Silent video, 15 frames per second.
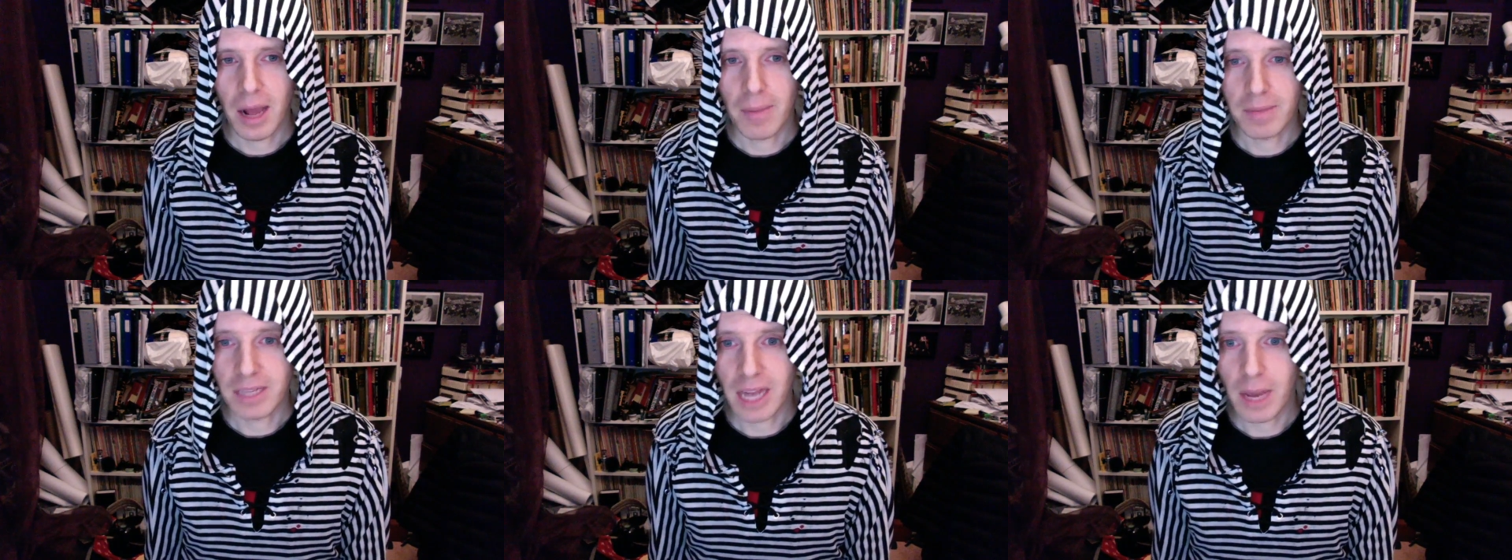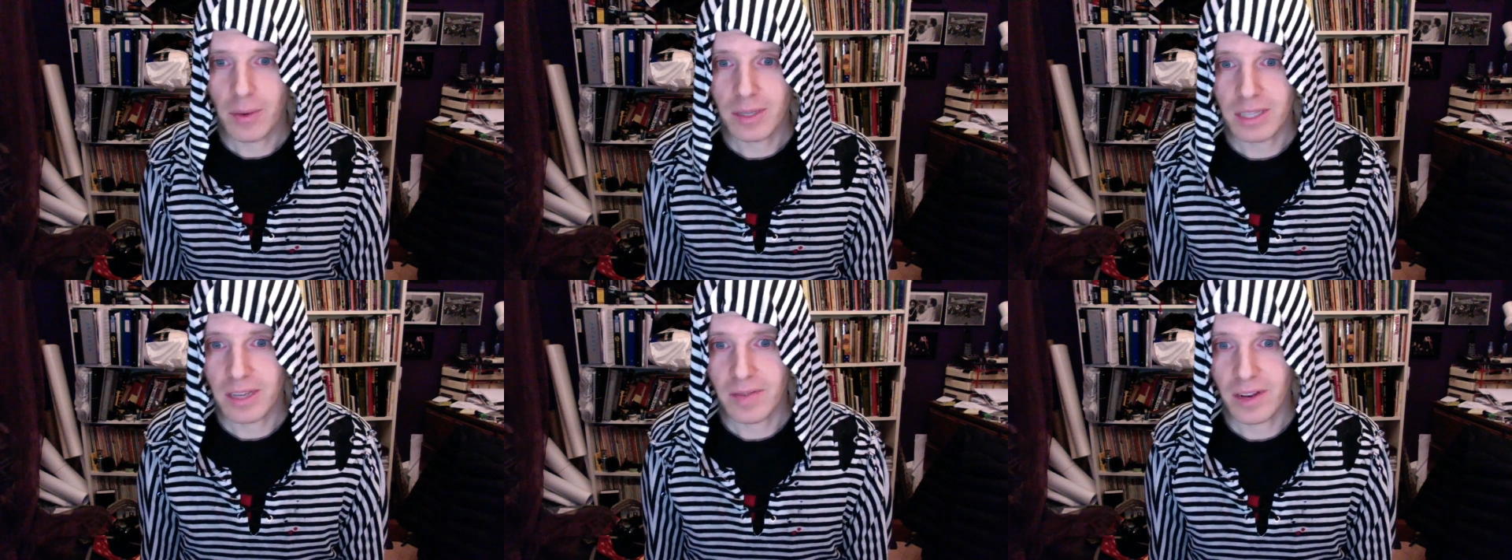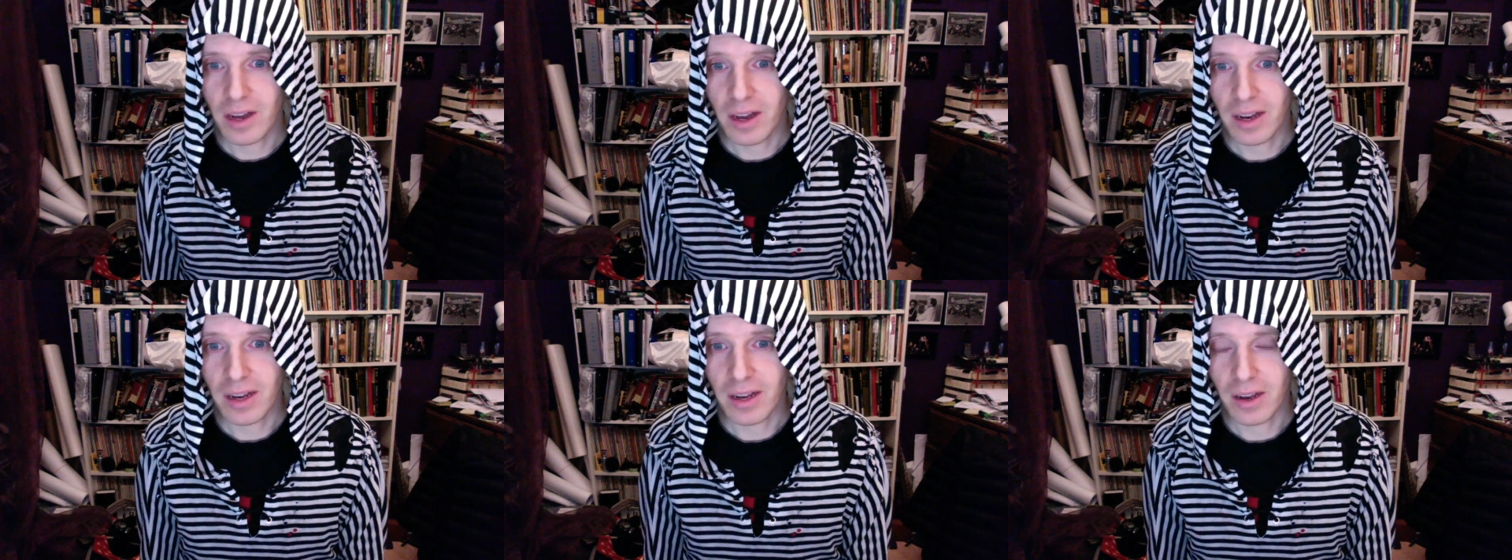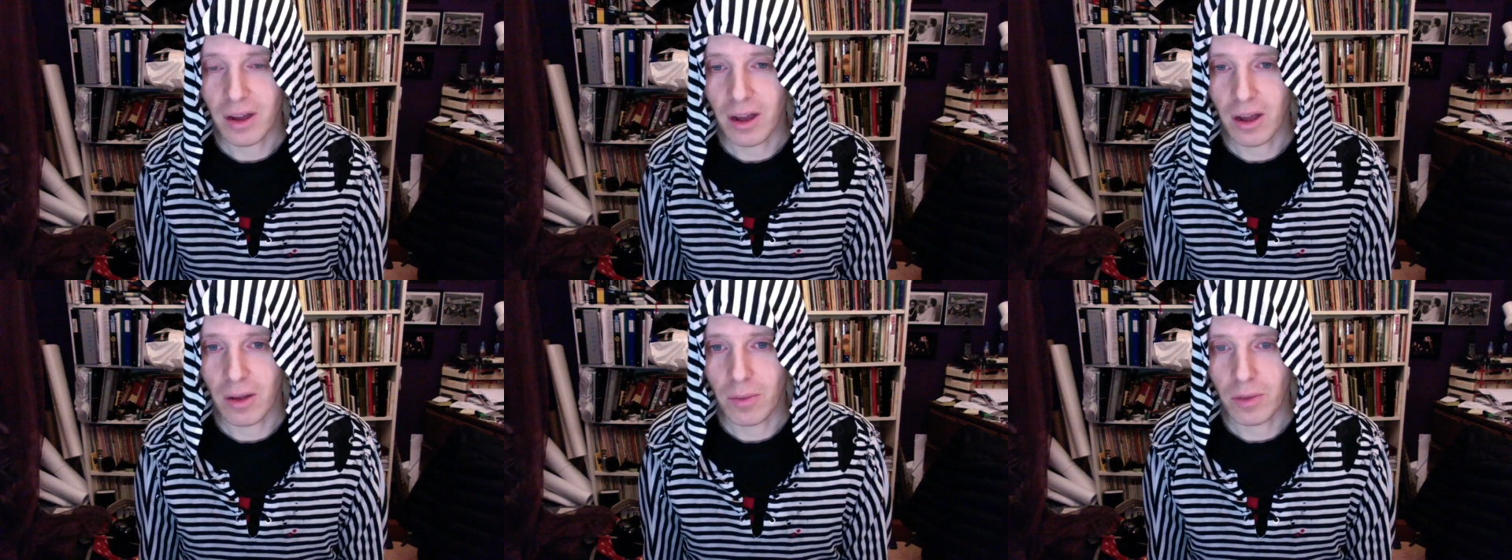today I wasn't even on it at
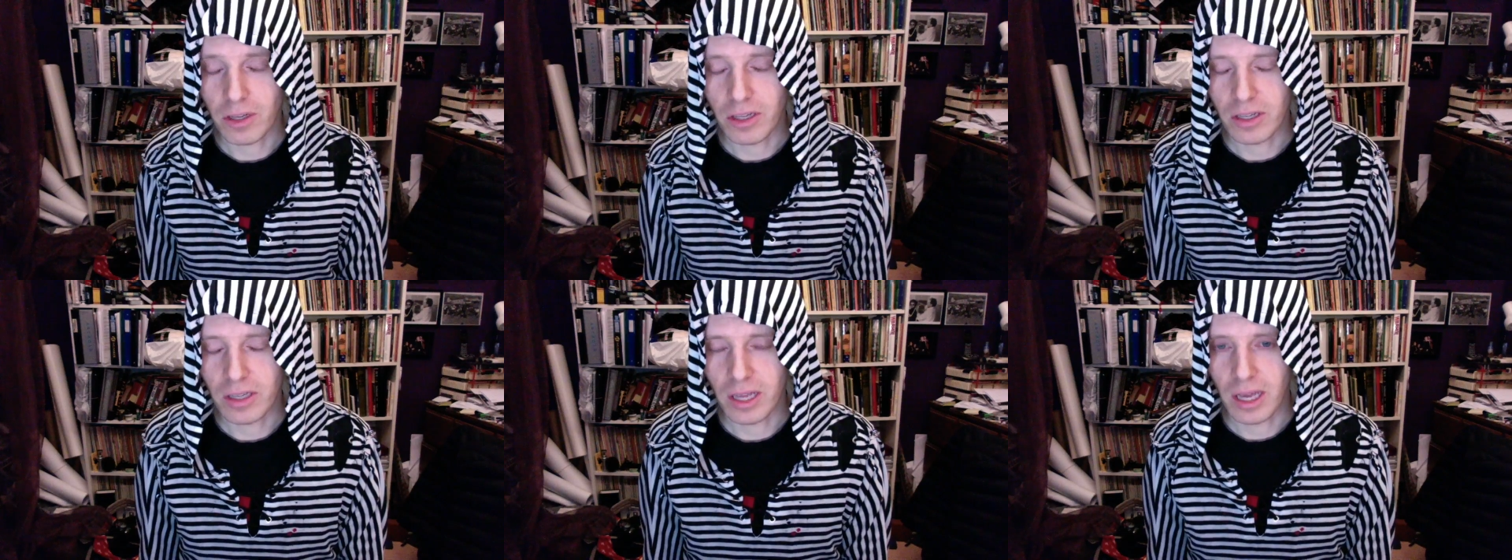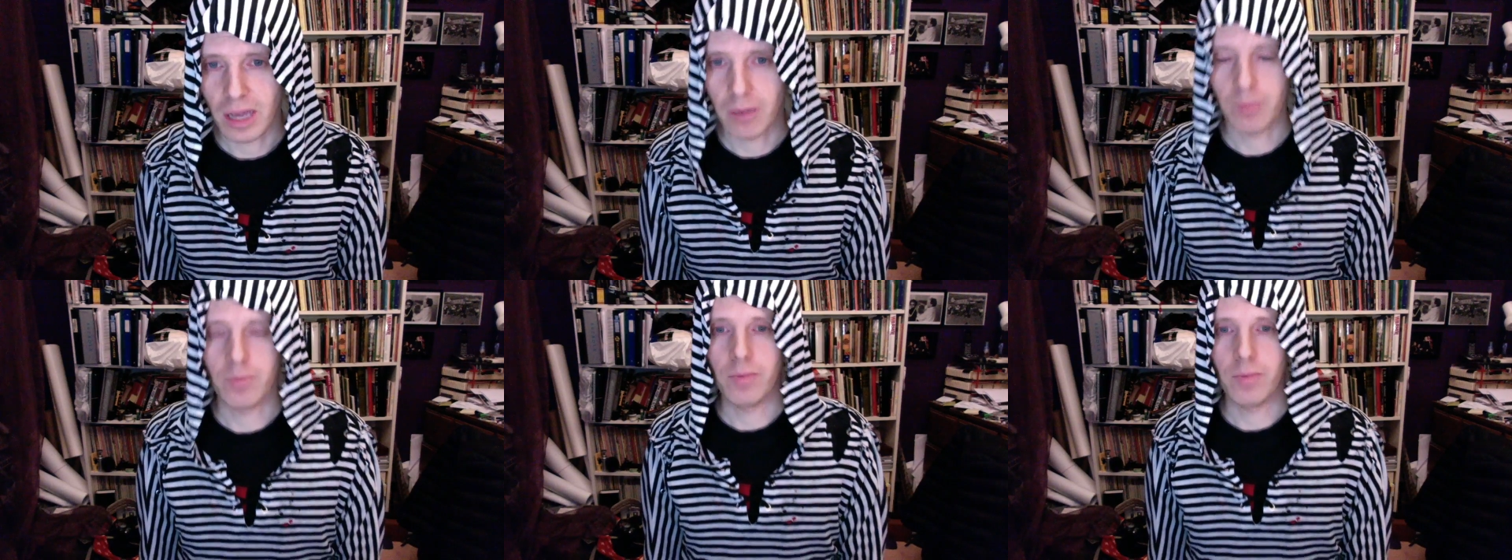all, which is like,